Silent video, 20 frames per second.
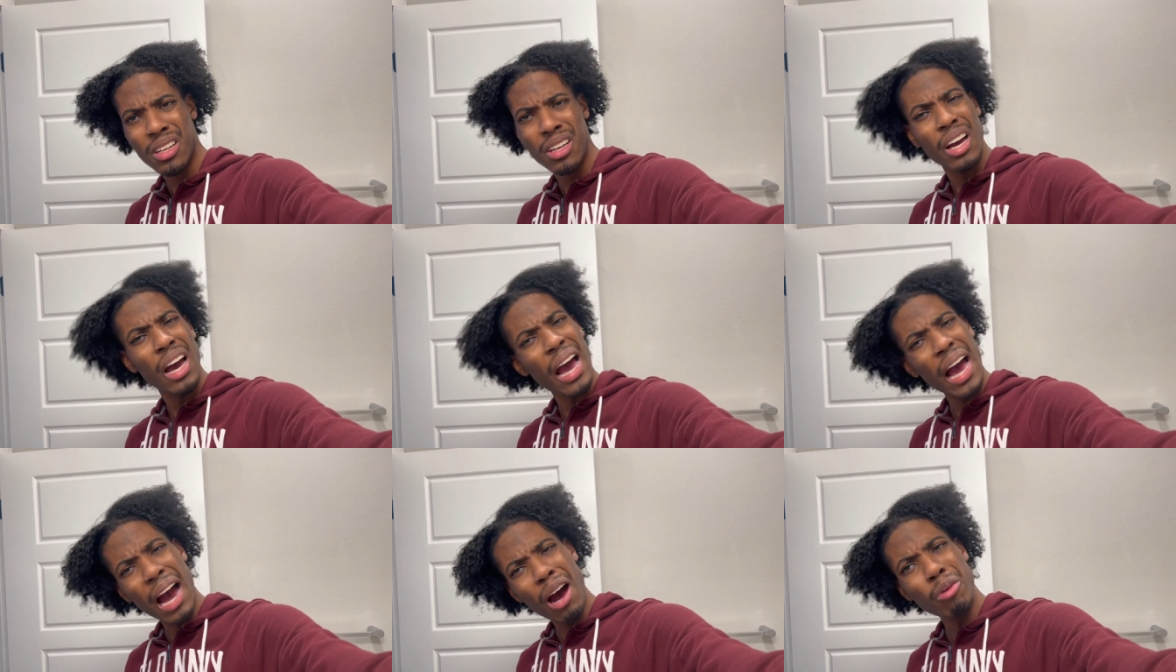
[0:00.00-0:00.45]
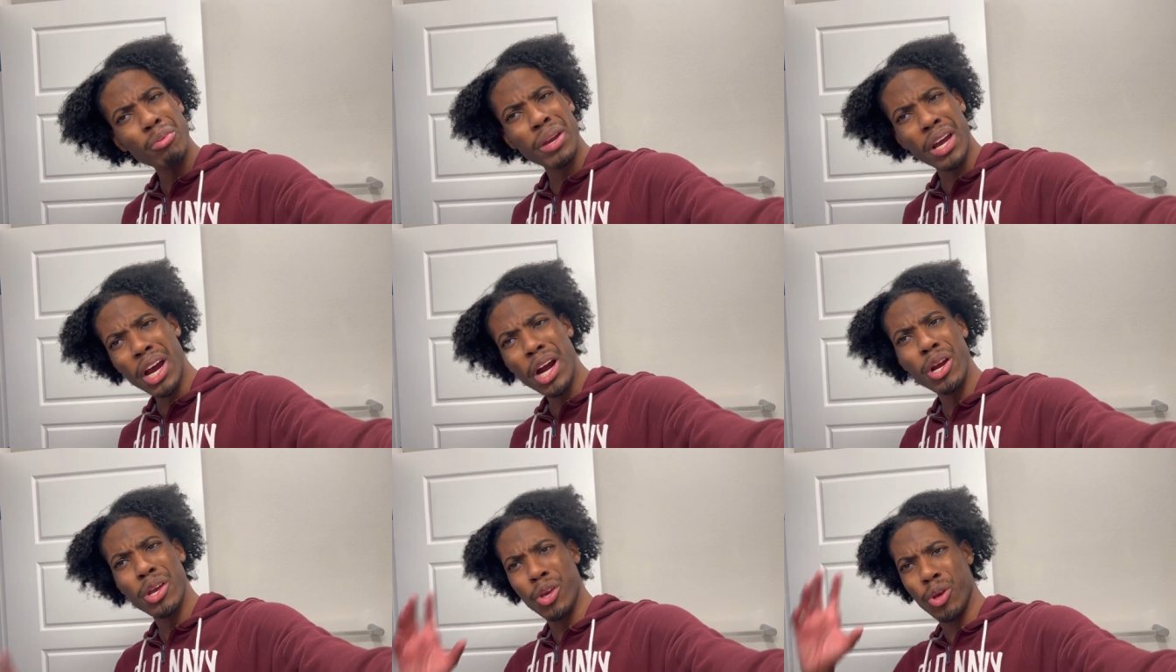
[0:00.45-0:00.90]
How
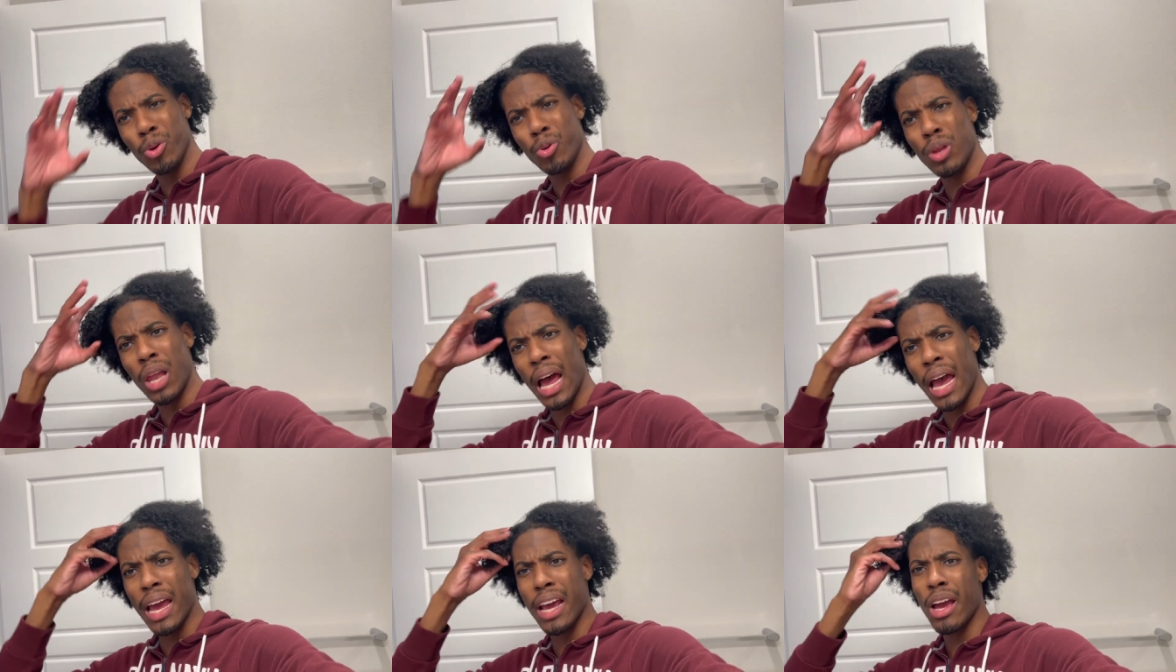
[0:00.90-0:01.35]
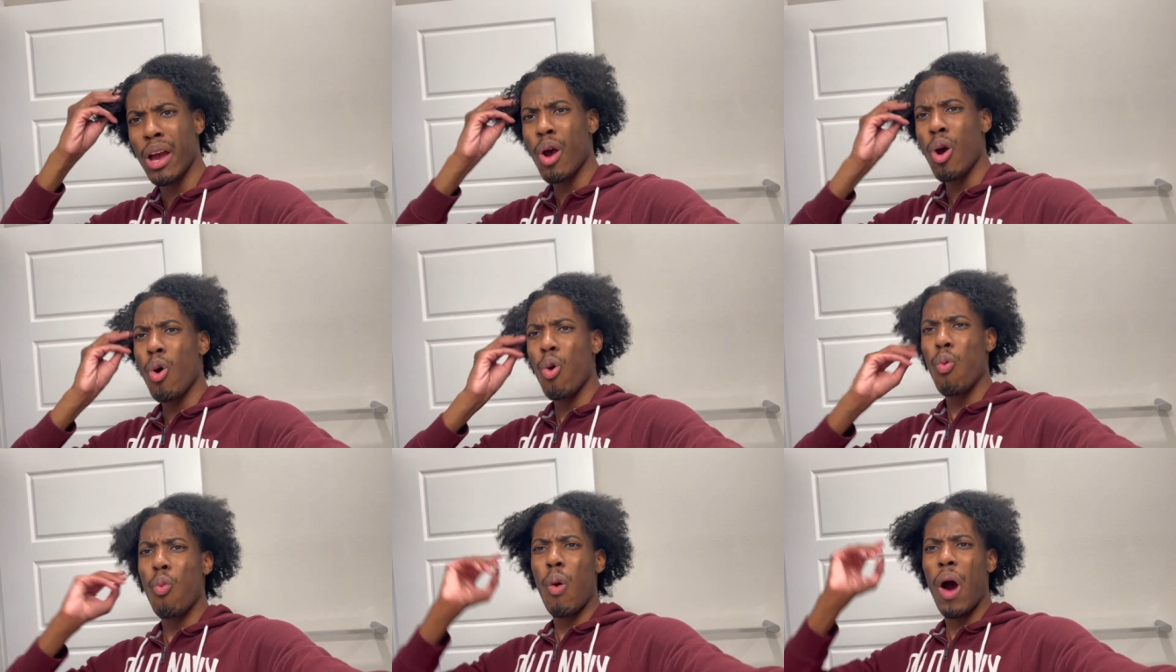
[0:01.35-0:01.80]
dare you? Like,
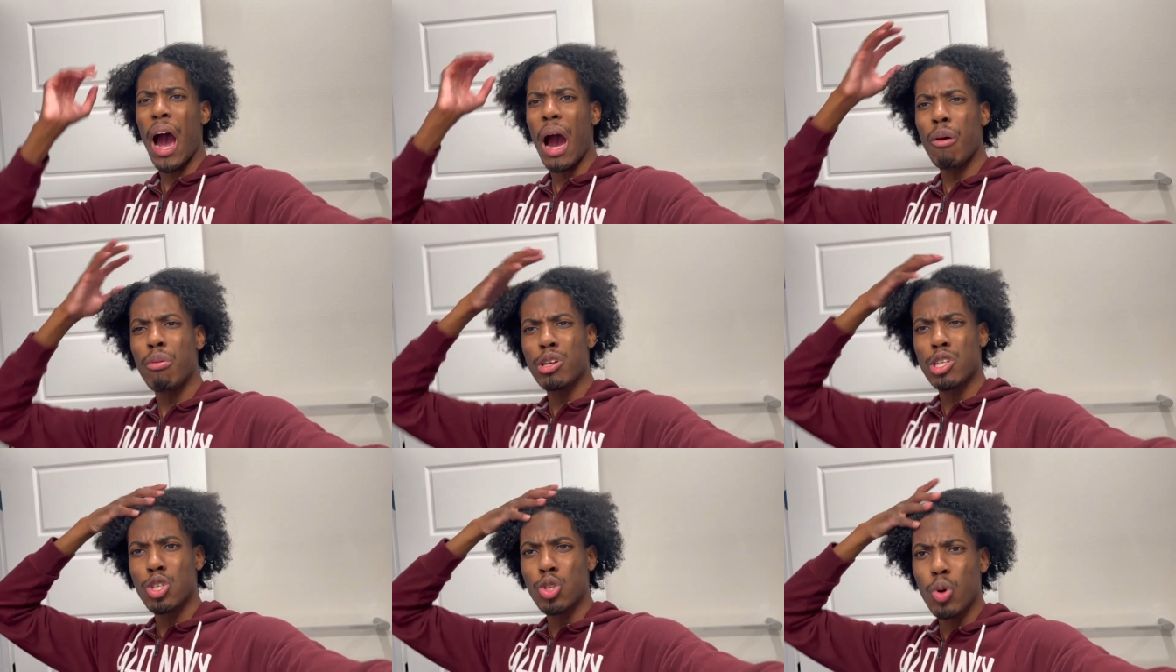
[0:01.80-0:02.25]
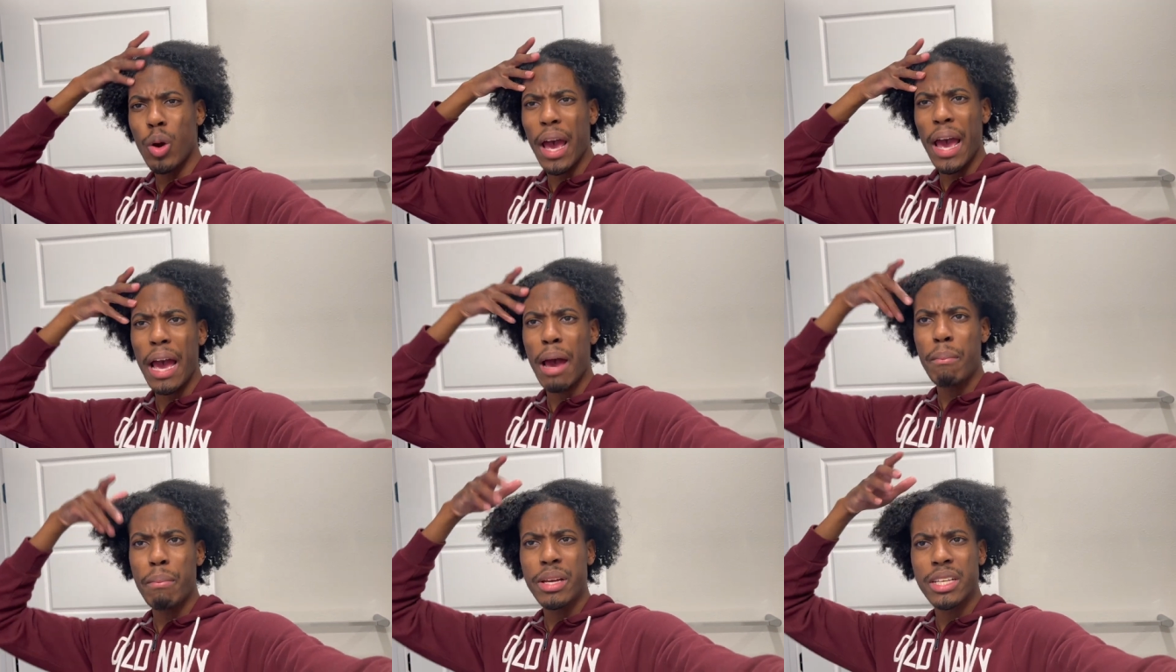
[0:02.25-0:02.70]
why would you
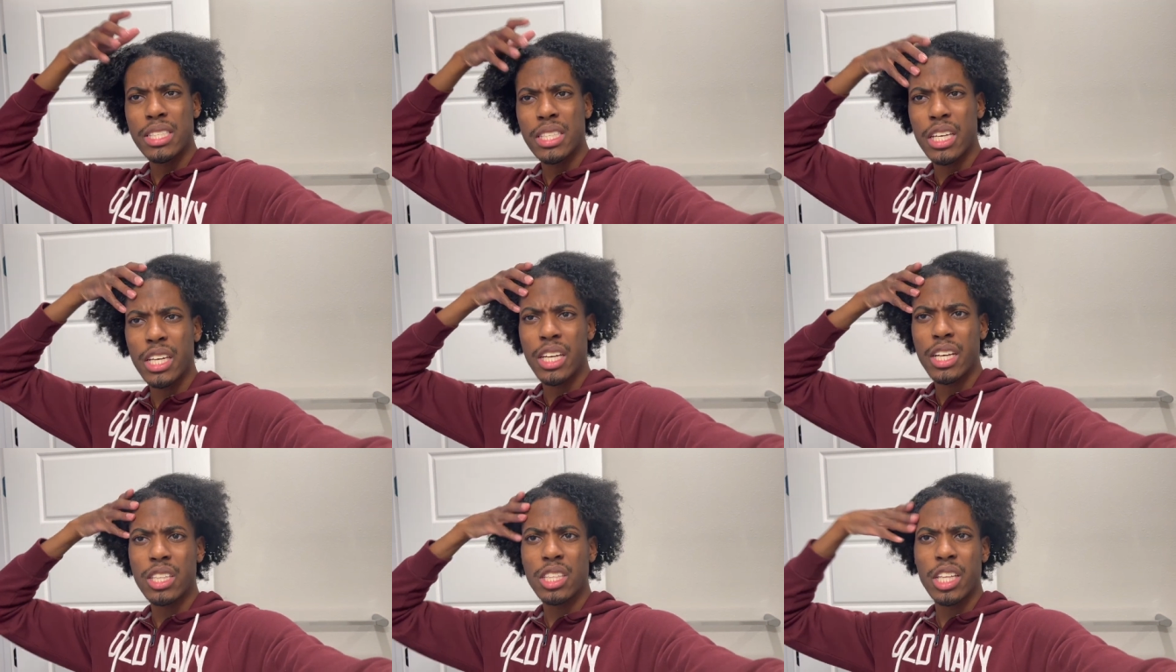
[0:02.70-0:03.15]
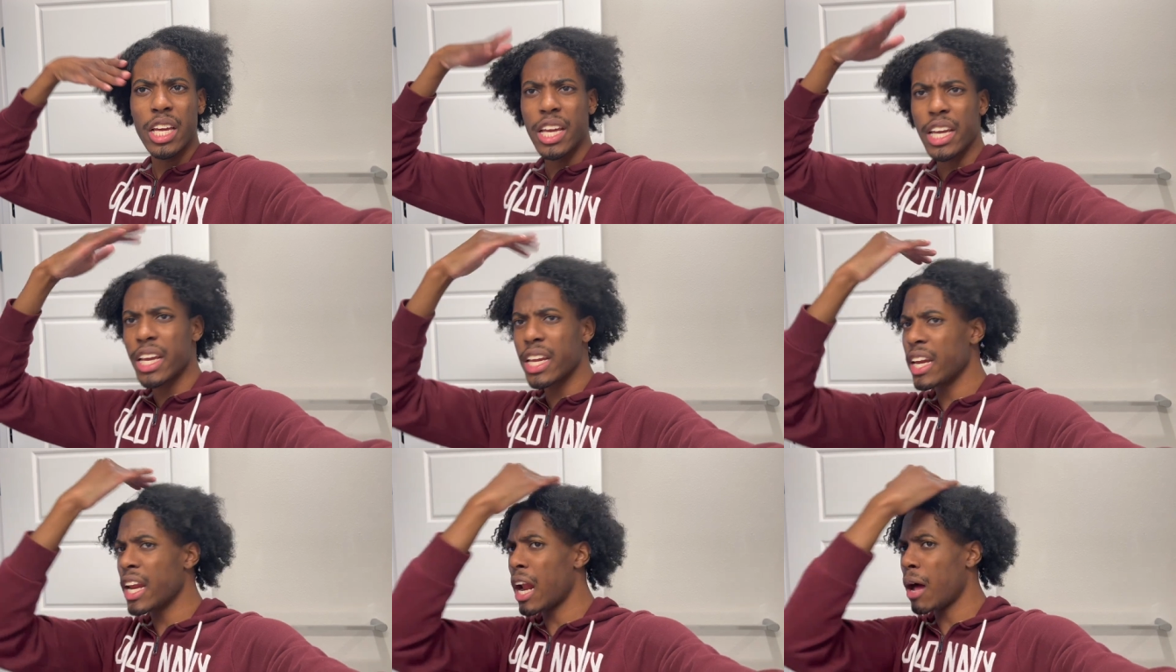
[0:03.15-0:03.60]
have me sitting here
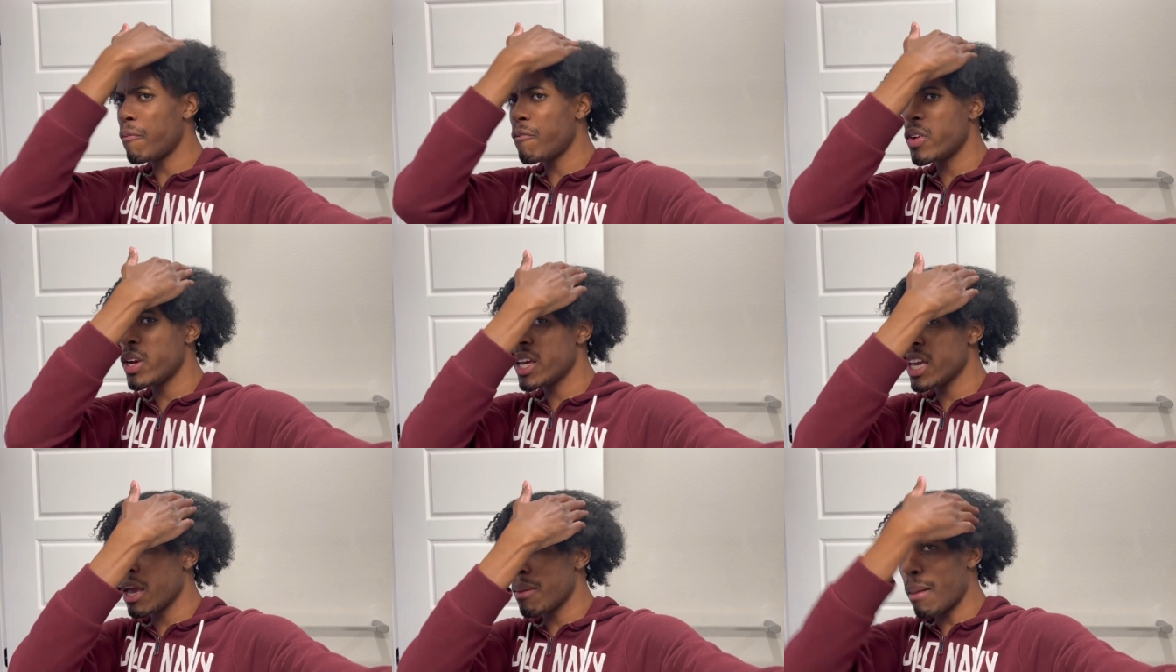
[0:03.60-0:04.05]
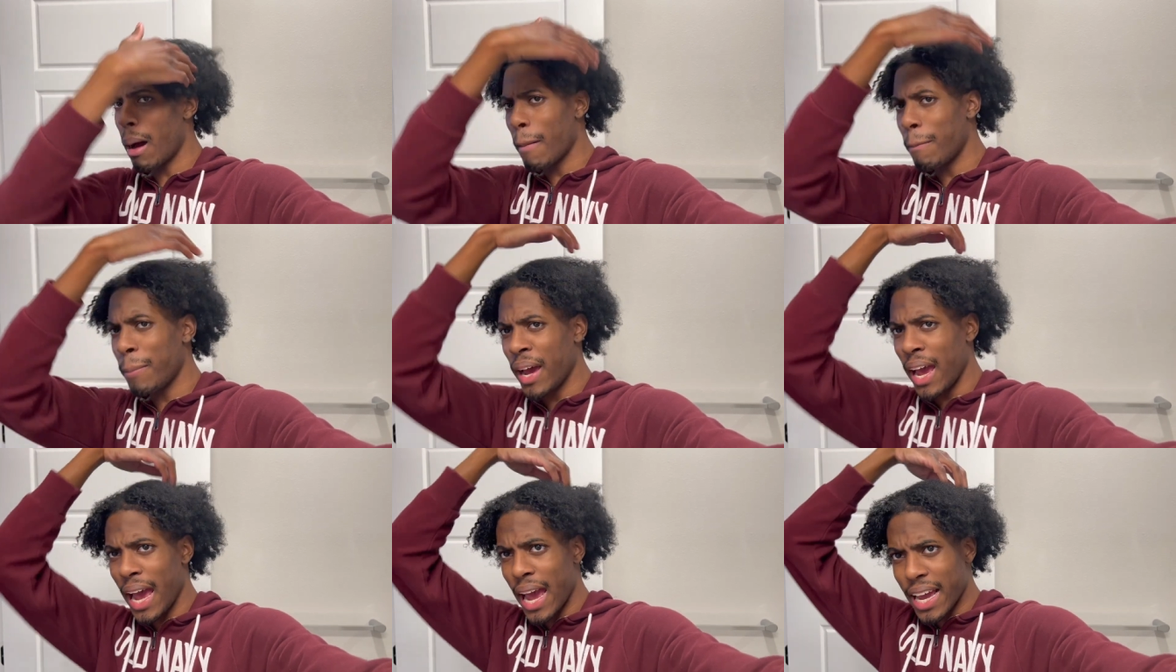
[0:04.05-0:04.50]
thinking that I'm gonna get my
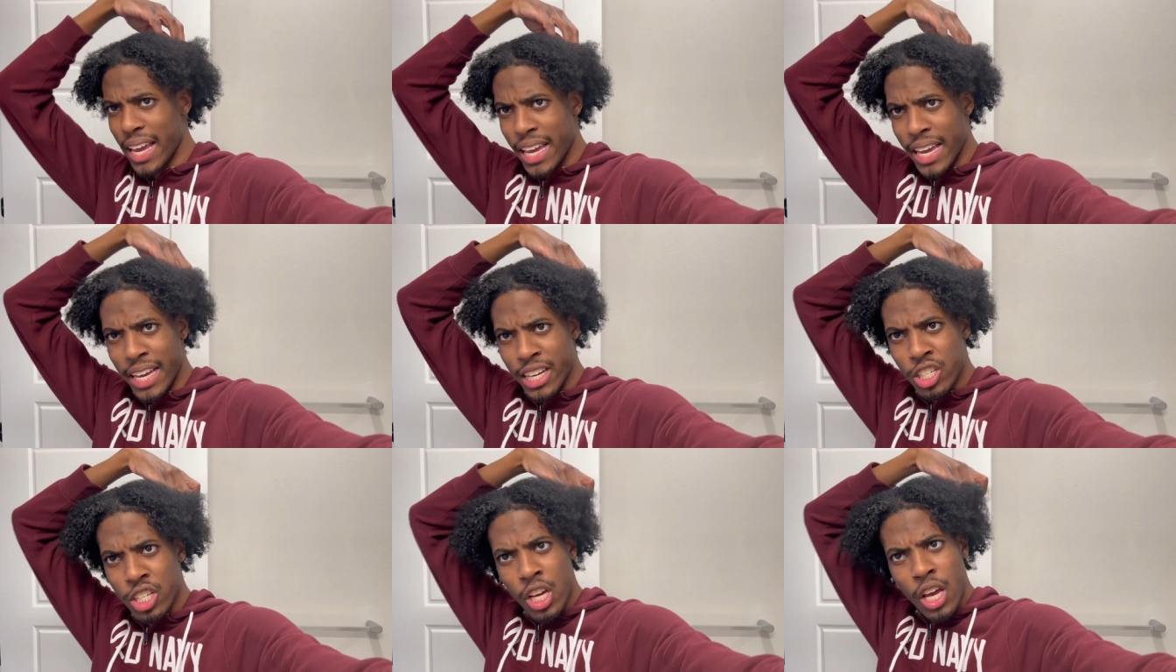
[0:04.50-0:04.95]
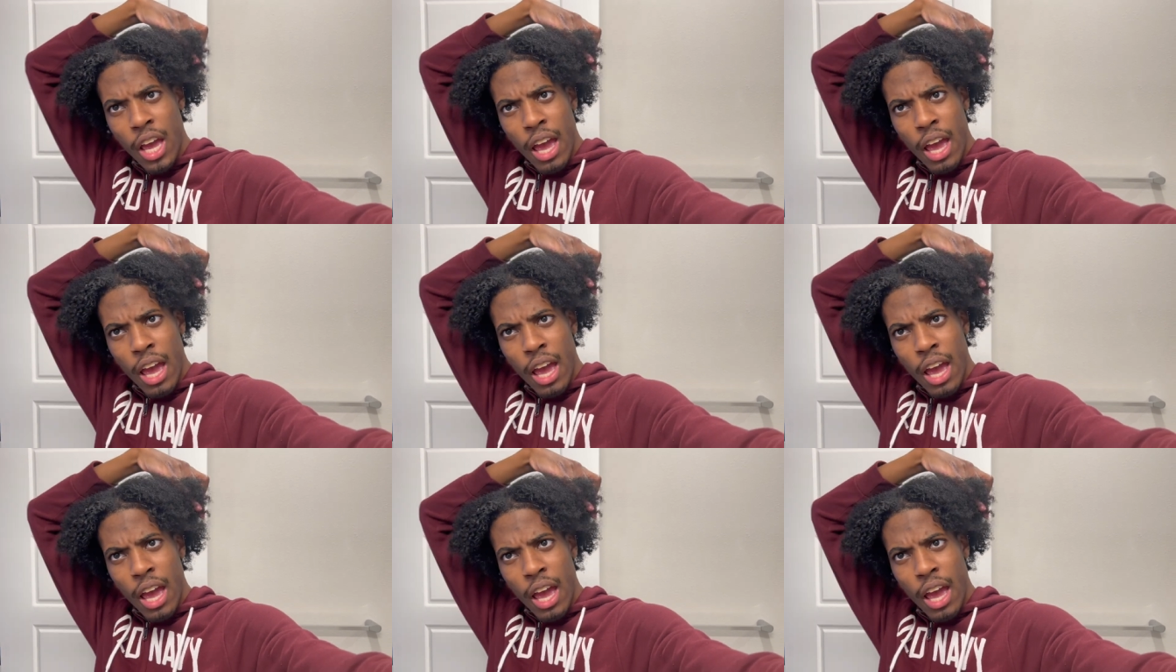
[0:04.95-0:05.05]
package